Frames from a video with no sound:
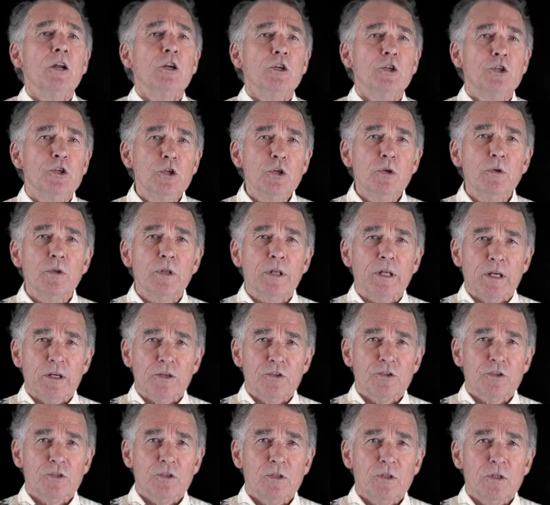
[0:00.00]
Do
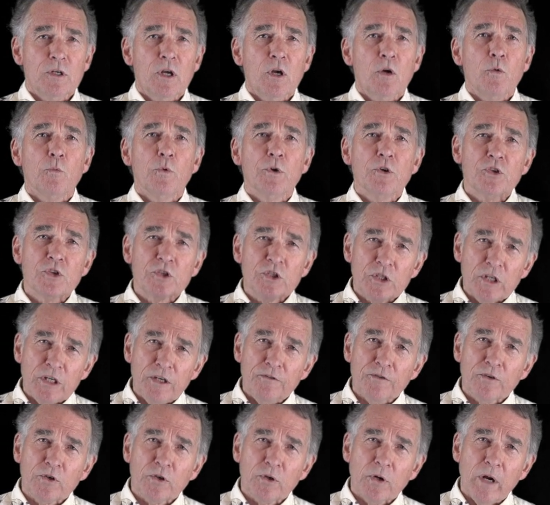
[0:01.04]
this.
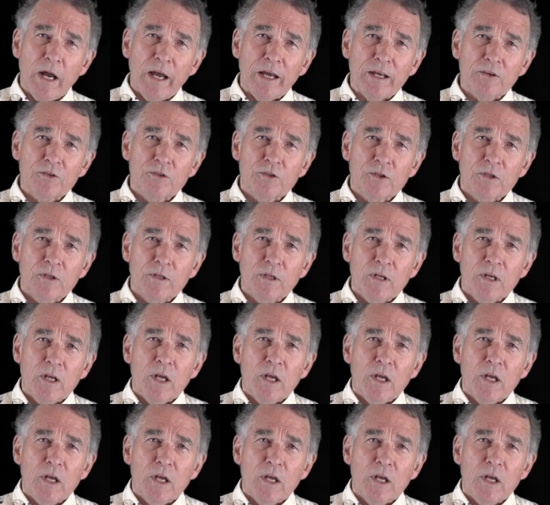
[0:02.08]
Receive Christ.